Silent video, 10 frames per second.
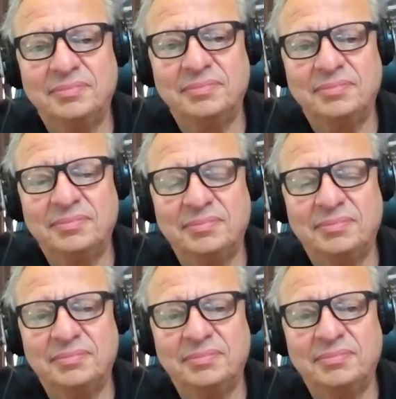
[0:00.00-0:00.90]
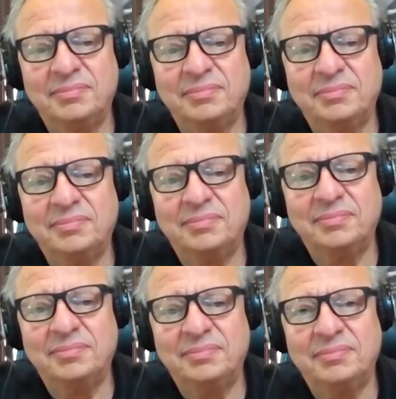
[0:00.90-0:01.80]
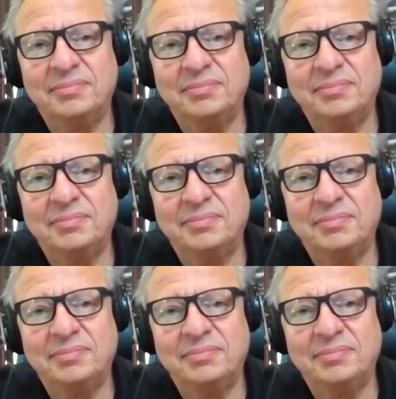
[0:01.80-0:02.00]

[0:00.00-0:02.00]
(silent)